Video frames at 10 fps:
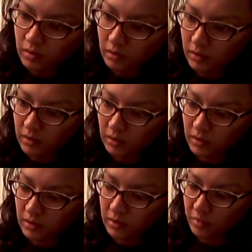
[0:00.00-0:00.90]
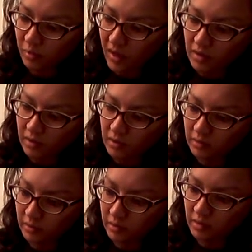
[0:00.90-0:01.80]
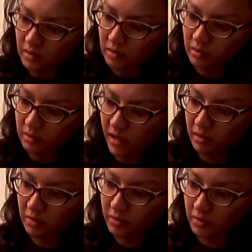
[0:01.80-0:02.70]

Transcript: Or at least just bathe it